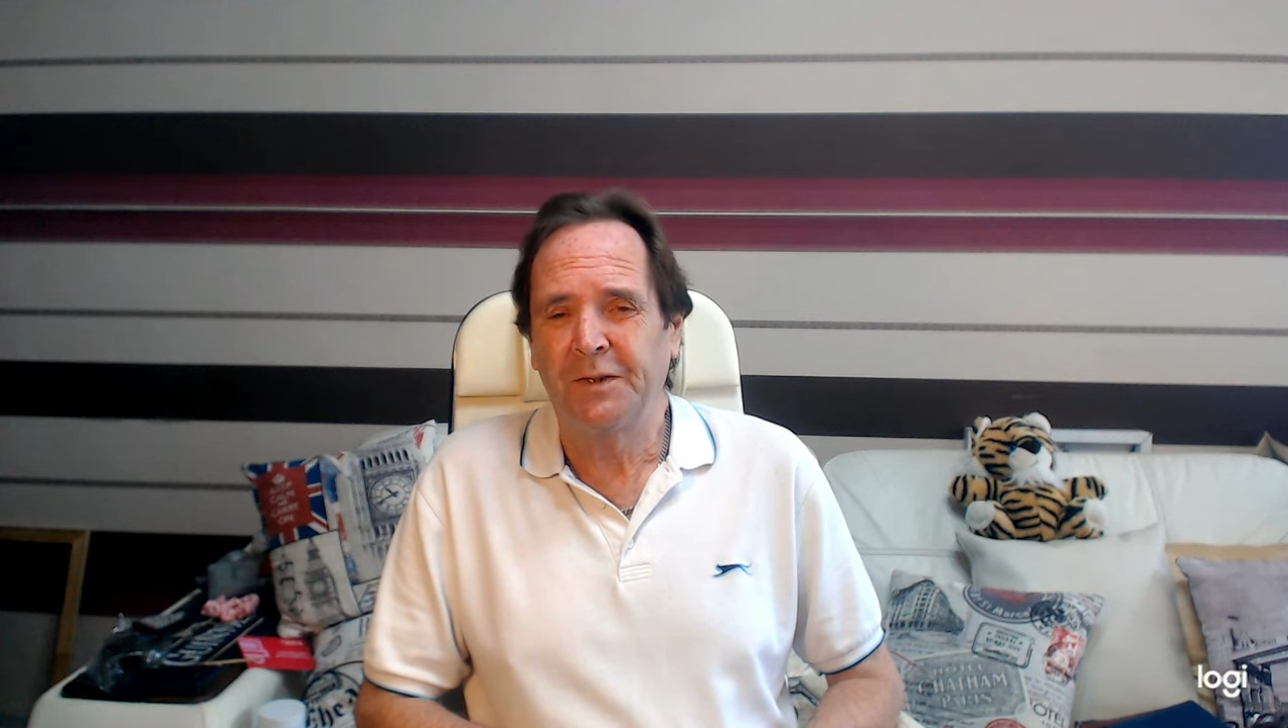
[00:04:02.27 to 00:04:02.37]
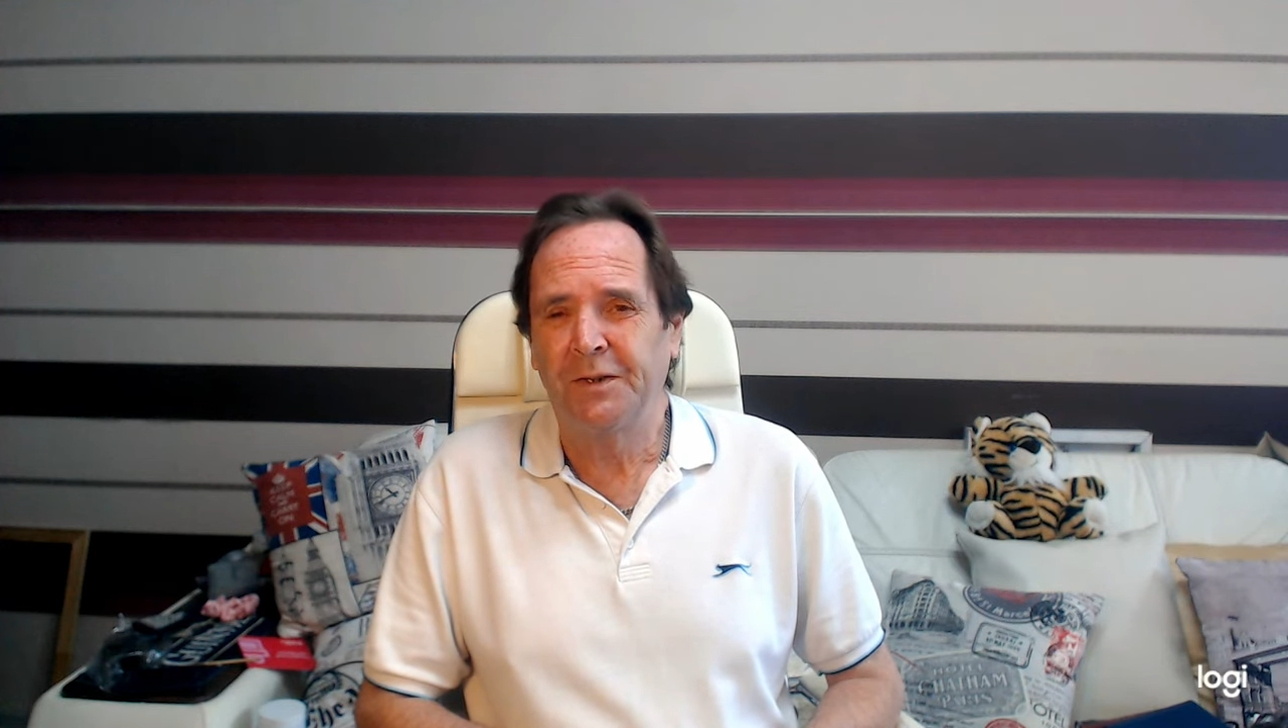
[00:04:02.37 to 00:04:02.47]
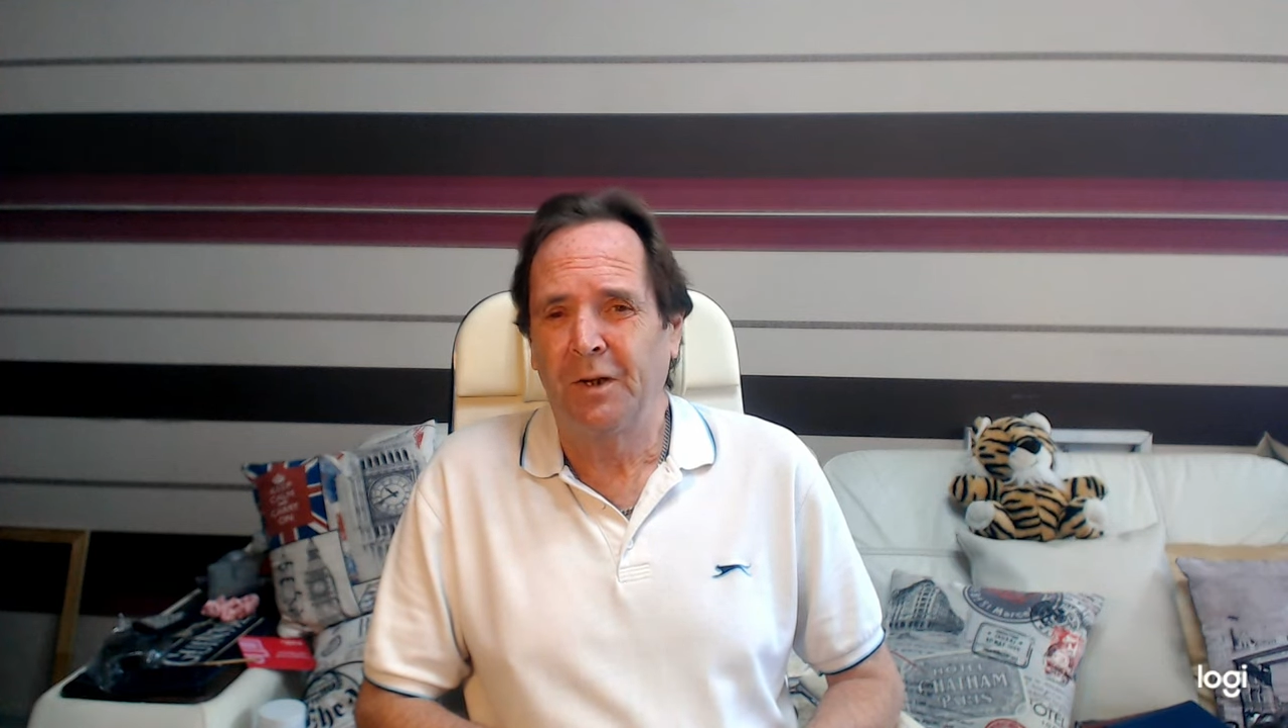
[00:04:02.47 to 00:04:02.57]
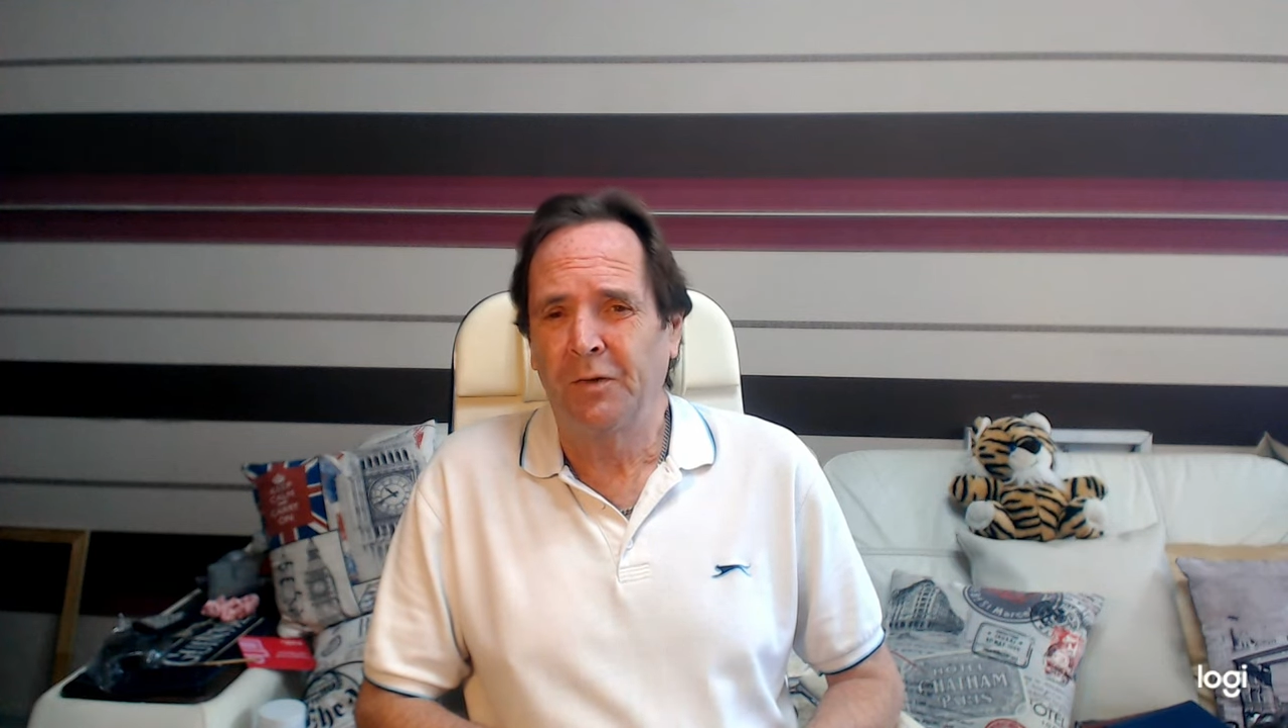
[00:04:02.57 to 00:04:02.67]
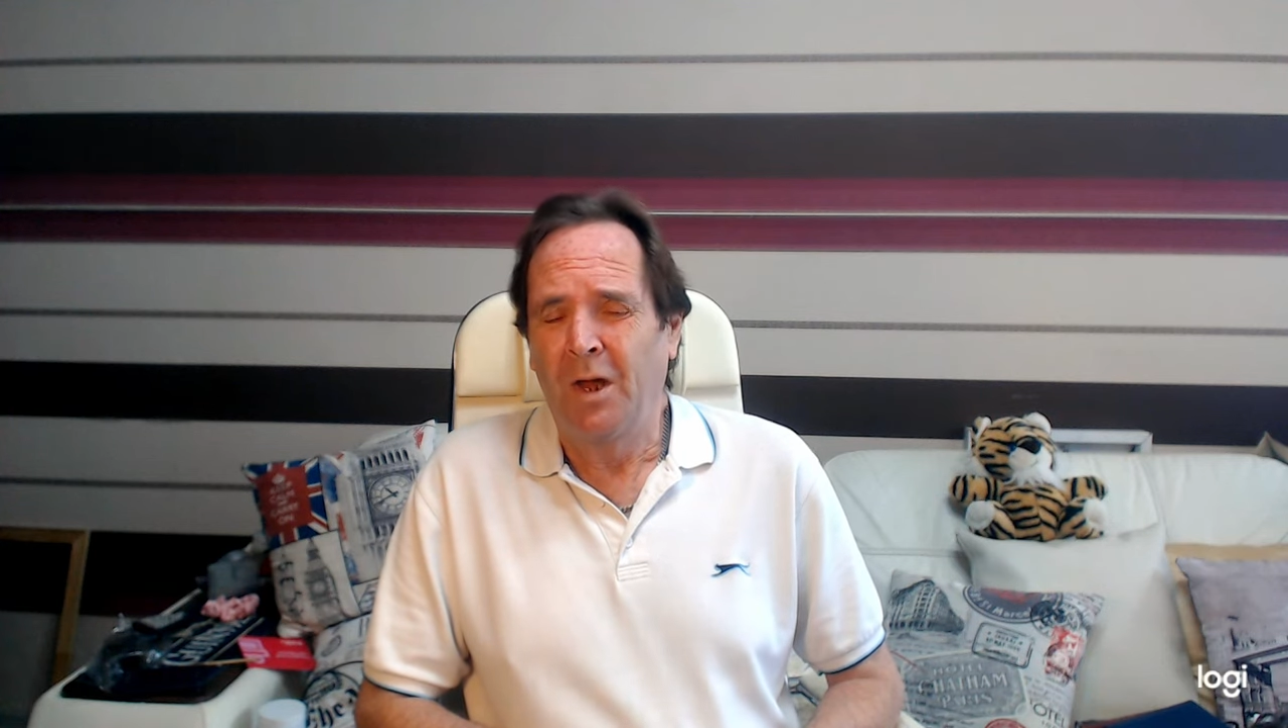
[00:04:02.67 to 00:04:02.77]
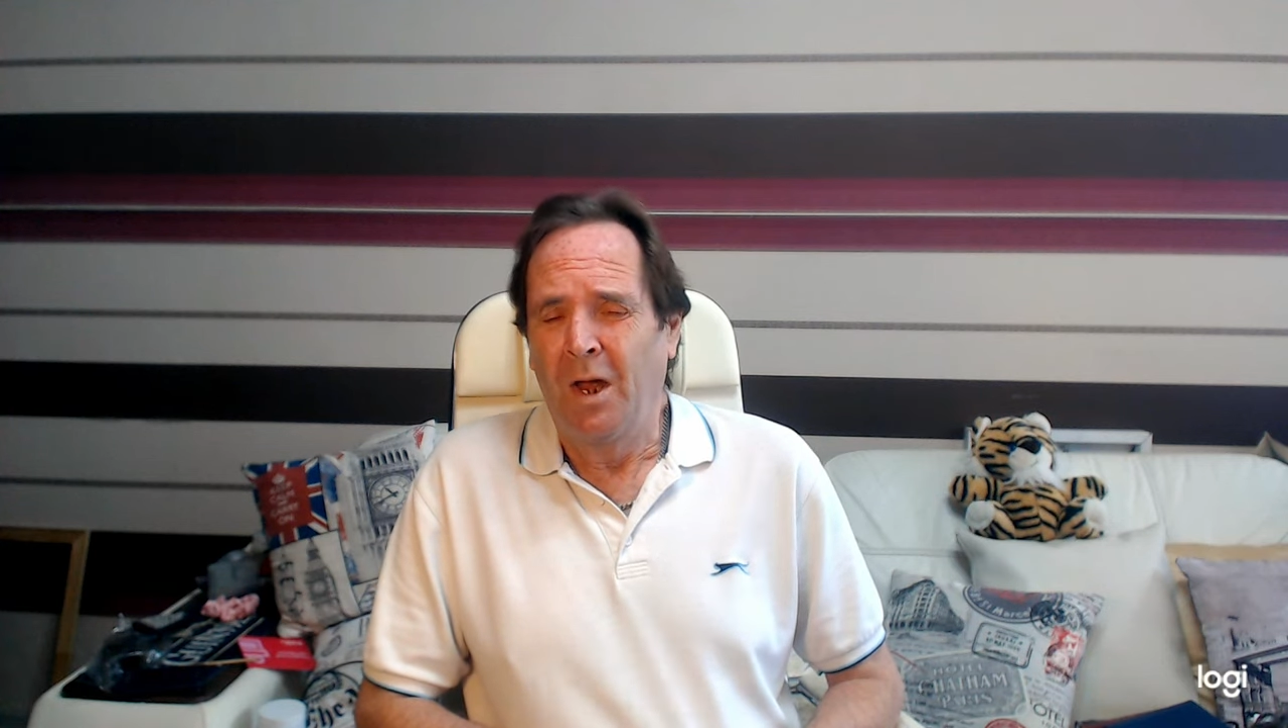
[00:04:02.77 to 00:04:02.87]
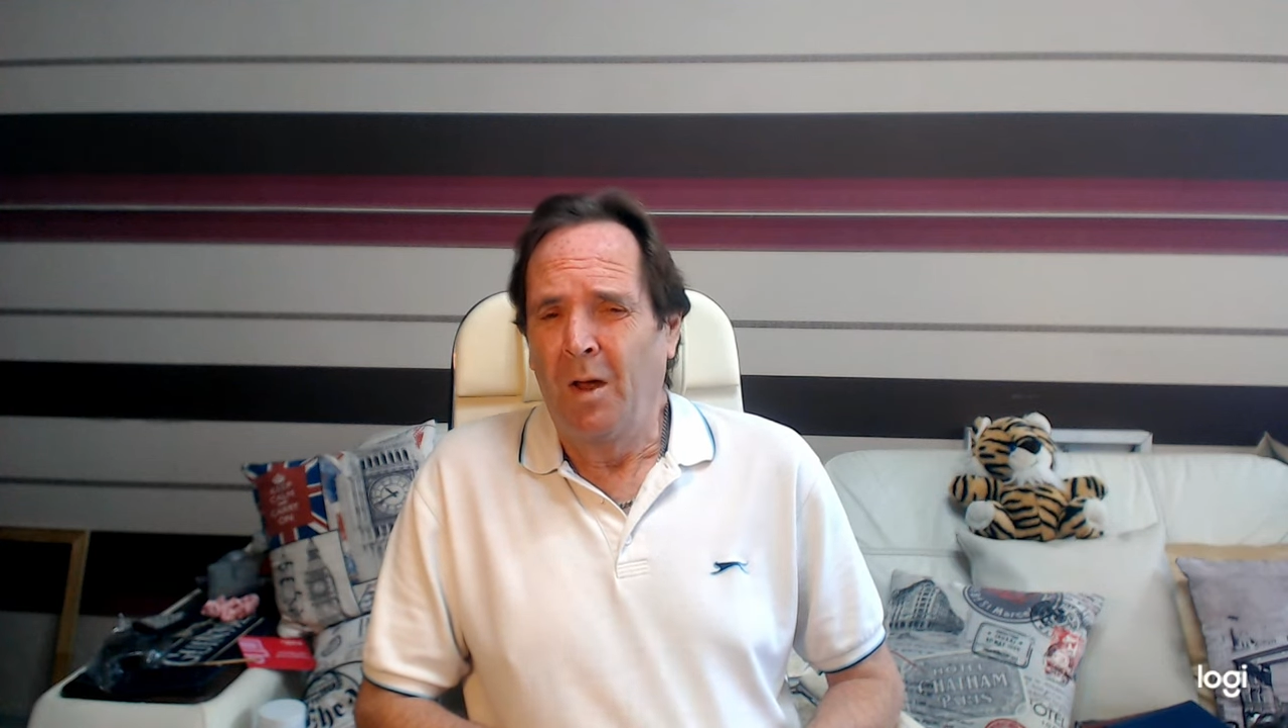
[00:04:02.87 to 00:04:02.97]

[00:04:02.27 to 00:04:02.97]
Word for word: sales,